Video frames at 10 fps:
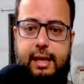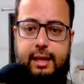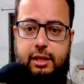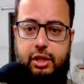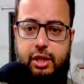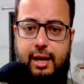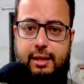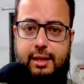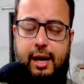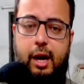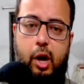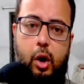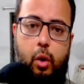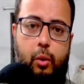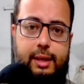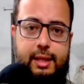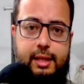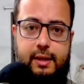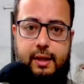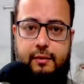entered Gaza with
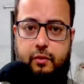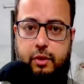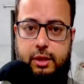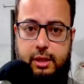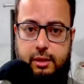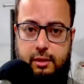Israeli forces.